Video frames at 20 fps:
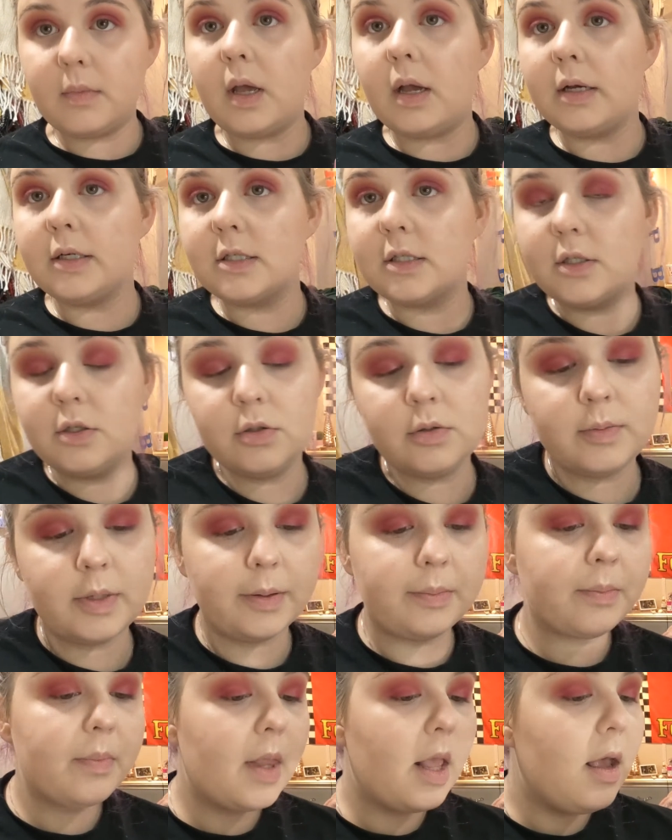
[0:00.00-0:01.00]
excuse
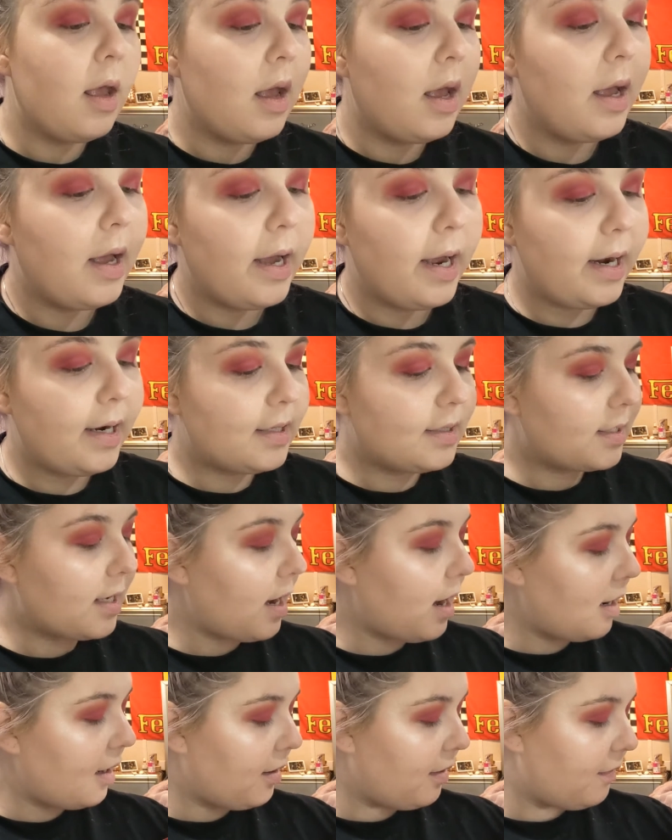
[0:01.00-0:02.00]
me, it is
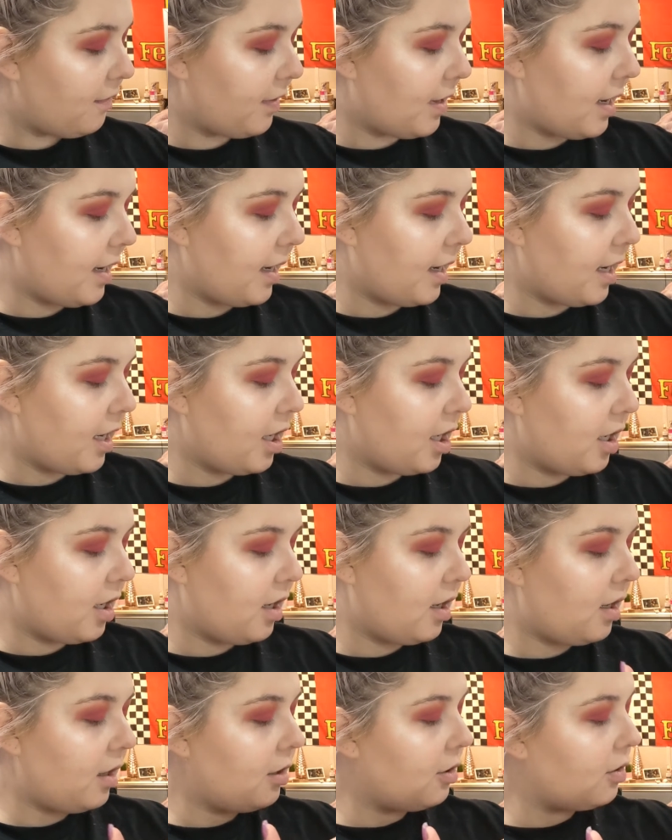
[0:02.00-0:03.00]
kind of like
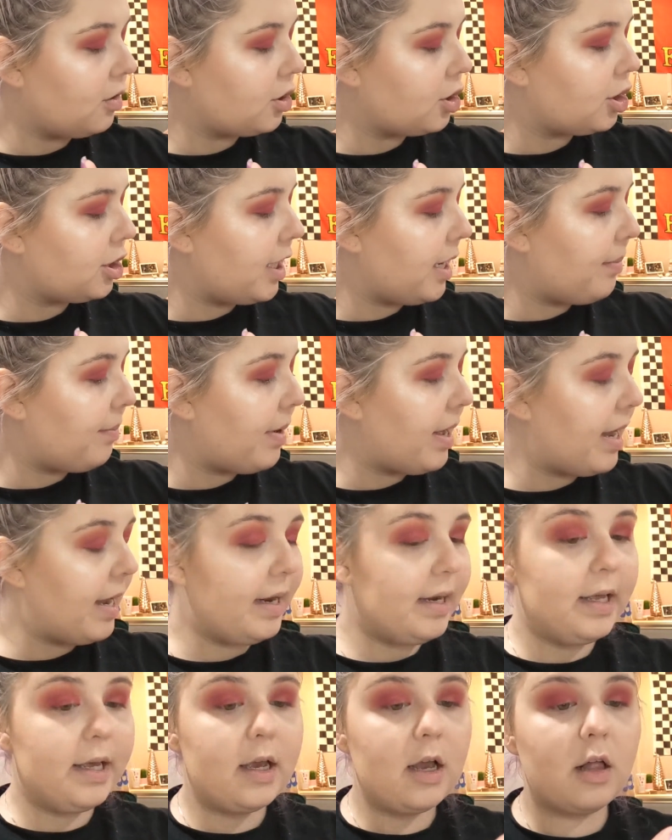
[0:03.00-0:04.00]
a little
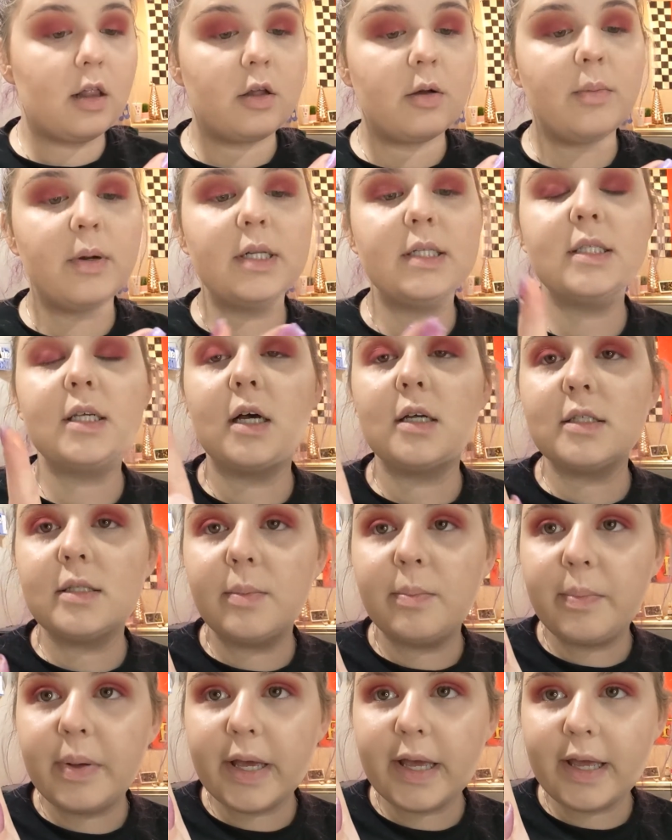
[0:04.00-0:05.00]
champagne-y color, but it's got
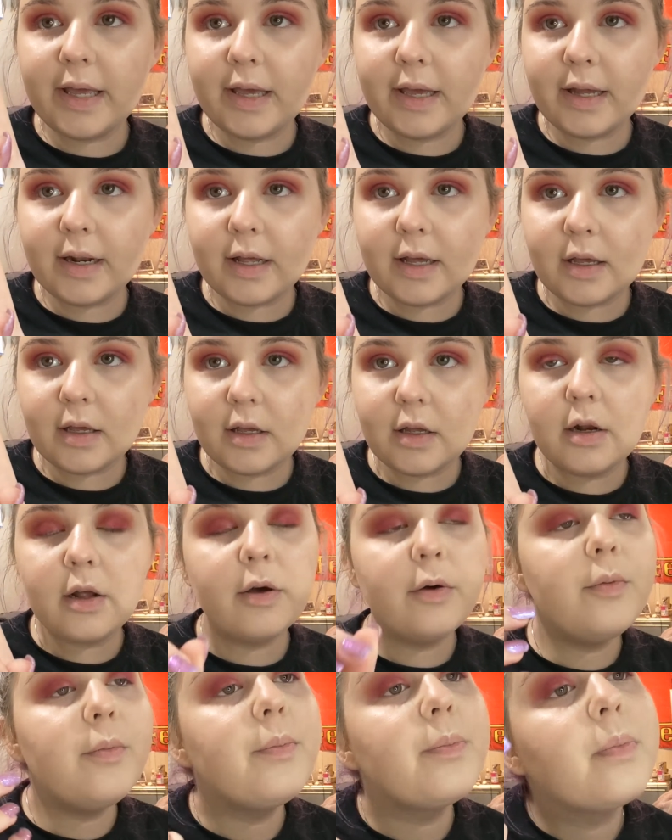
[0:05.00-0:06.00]
some pink in it, you
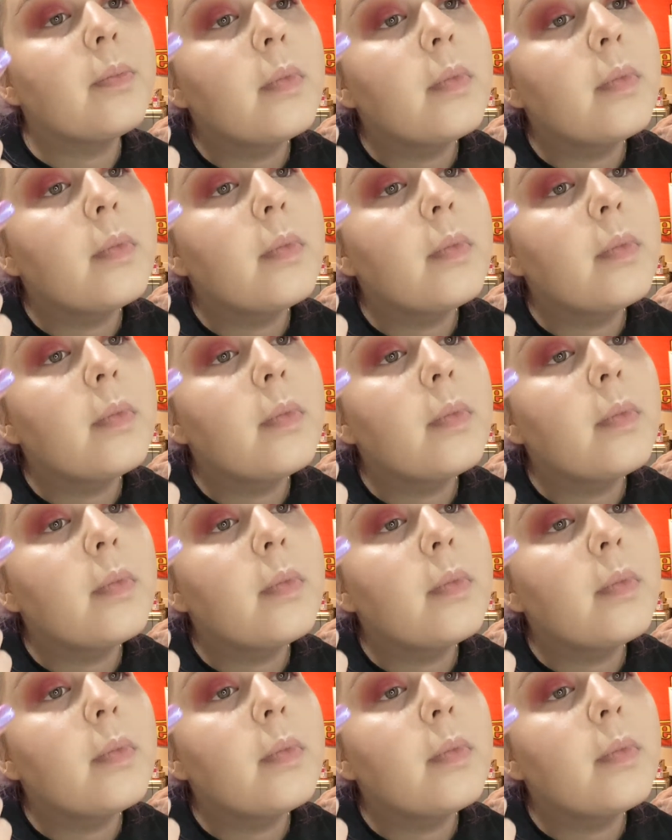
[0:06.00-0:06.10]
know?